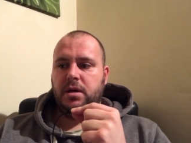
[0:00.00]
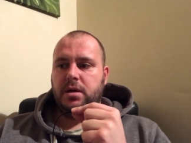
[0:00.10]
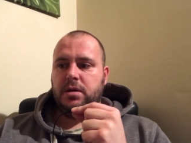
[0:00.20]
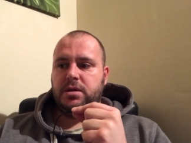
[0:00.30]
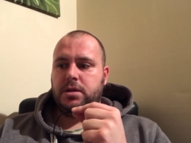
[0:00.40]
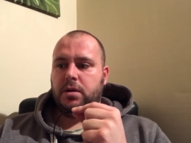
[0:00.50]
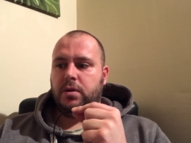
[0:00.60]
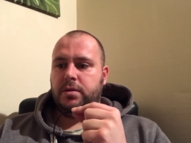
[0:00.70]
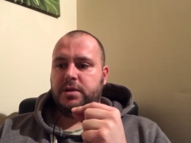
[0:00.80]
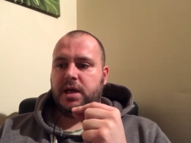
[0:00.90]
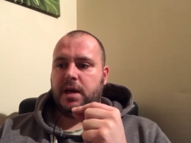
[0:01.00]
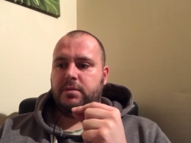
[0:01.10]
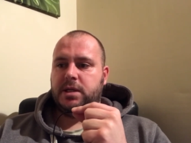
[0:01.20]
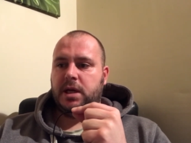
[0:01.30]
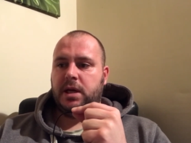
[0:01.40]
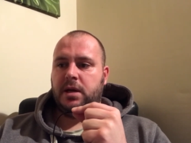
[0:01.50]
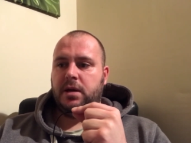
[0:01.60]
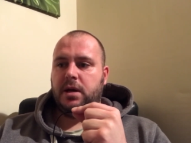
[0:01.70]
So I was kept in,